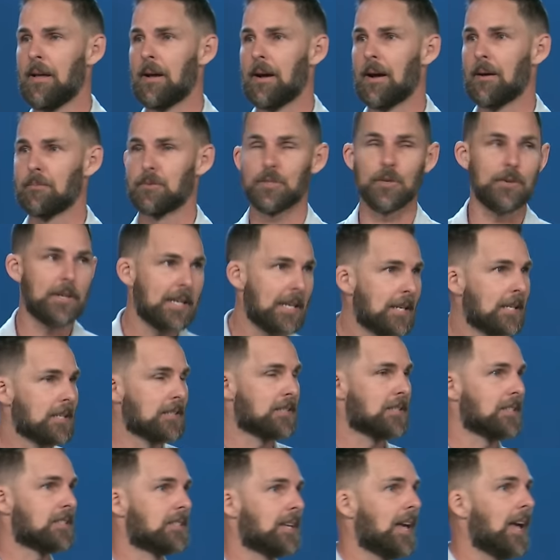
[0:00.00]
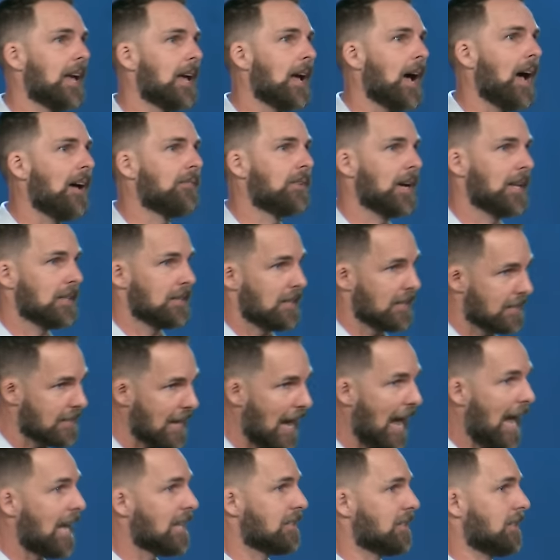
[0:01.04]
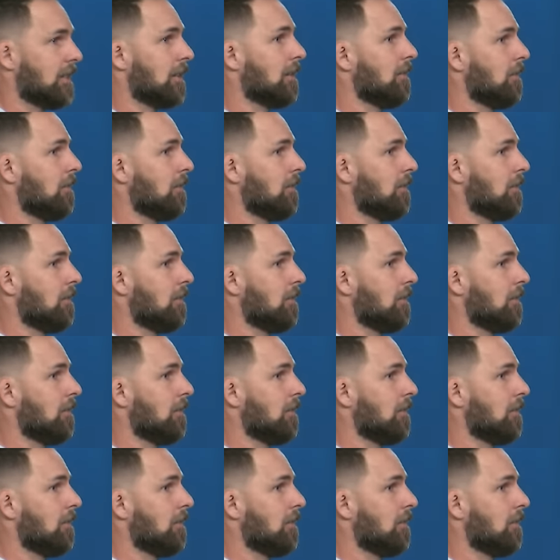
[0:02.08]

Um, so, needless to say, I've got the task